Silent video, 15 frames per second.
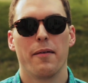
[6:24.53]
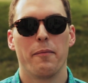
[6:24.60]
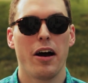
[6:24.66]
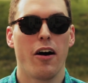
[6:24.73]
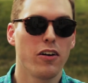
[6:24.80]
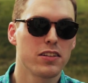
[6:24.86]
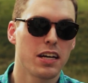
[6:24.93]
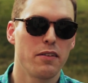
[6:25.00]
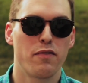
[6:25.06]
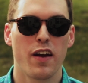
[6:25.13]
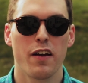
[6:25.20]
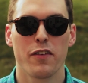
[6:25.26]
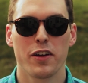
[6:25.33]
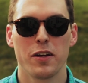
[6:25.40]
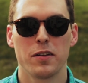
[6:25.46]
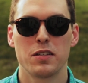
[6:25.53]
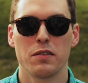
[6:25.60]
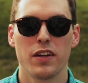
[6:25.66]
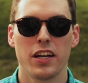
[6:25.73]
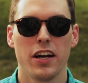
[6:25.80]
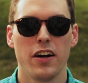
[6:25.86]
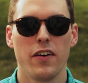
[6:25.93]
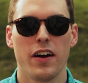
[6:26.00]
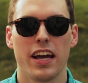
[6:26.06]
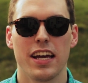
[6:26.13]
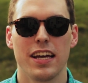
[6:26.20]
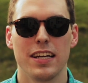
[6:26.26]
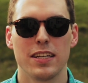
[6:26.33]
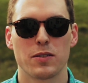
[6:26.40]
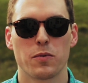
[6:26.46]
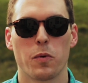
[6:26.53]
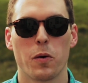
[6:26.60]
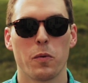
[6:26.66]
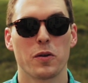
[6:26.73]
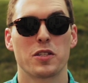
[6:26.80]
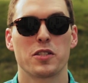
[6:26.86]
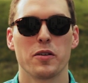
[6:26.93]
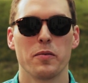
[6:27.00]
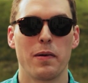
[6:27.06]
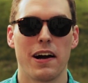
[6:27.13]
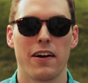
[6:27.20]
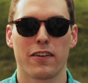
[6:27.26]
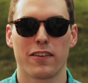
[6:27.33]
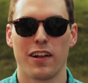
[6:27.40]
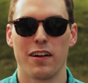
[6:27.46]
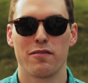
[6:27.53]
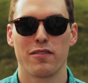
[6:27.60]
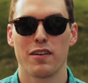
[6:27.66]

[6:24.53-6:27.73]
My all-time favorite YouTube video is World War II Power Glove.